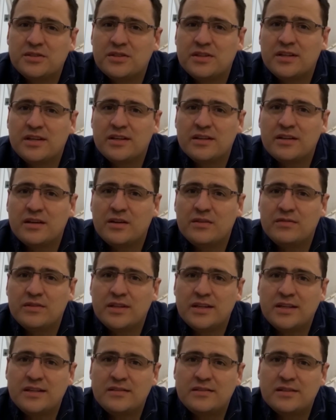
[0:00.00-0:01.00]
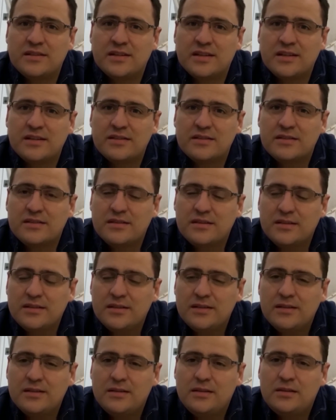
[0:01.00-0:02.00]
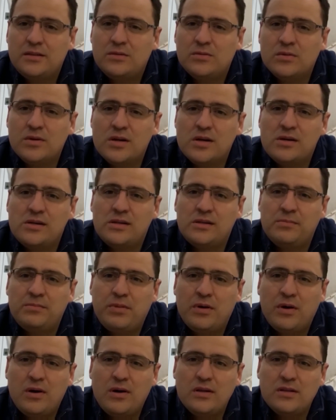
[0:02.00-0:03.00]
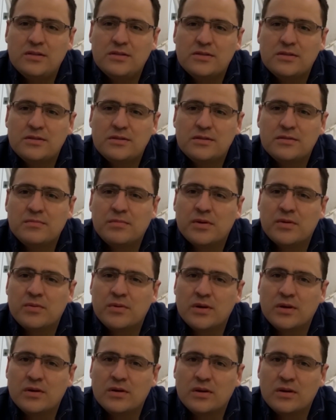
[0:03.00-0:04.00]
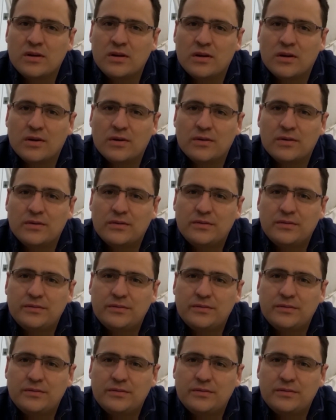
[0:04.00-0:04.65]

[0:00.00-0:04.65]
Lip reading: together over the internet. We are apart, but we are not alone.